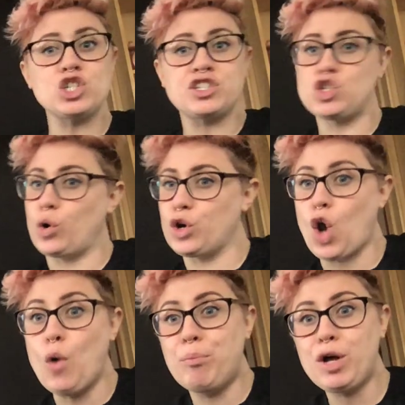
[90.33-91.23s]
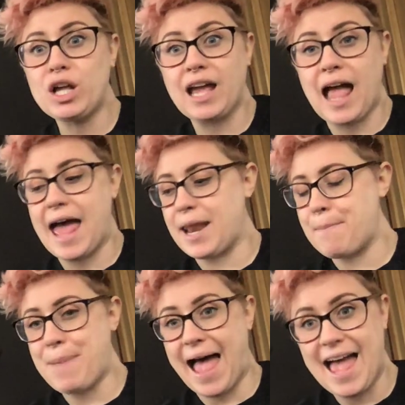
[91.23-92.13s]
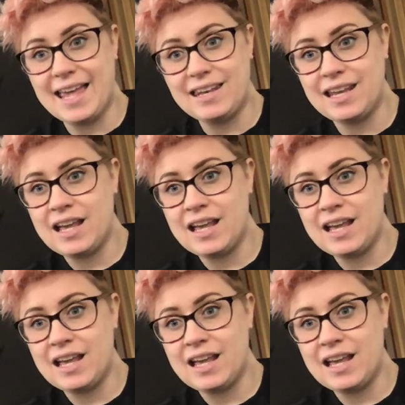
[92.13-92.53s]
just your notebook and a pen,